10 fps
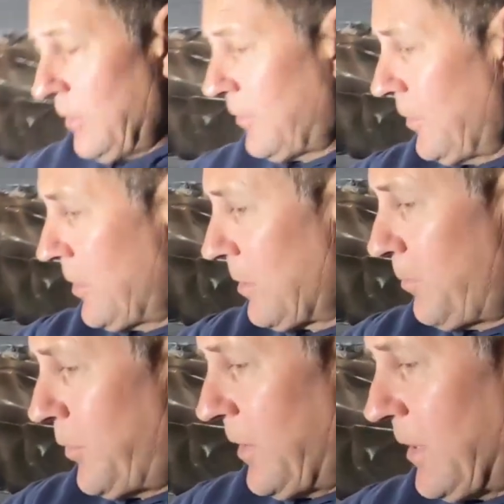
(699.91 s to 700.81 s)
so you can
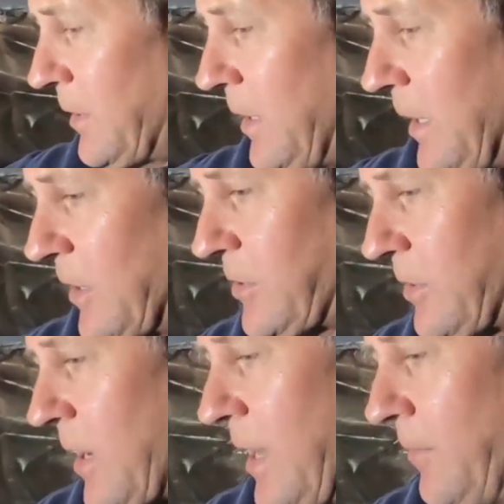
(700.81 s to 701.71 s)
put any
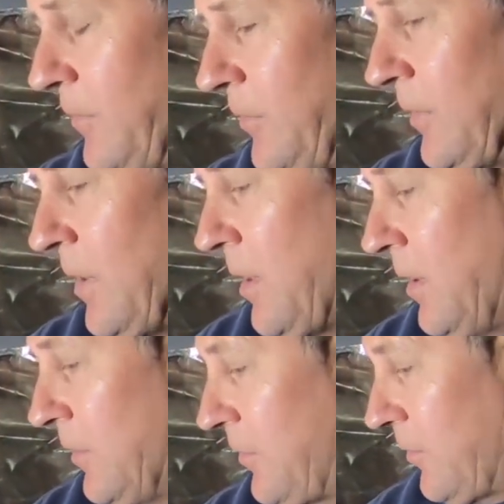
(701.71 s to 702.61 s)
extra items.
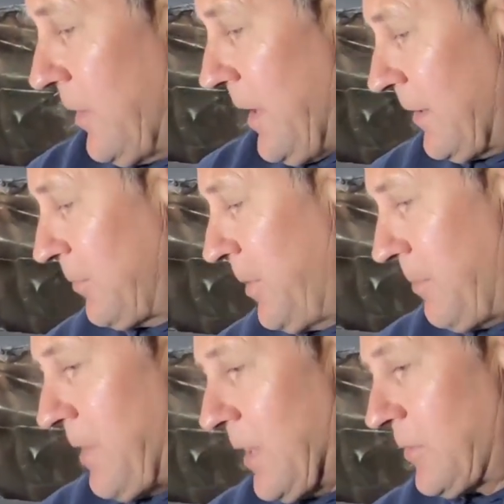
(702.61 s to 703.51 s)
So the
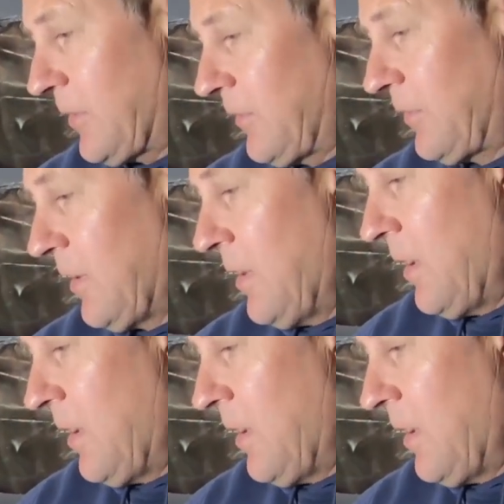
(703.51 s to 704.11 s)
Xped mattress,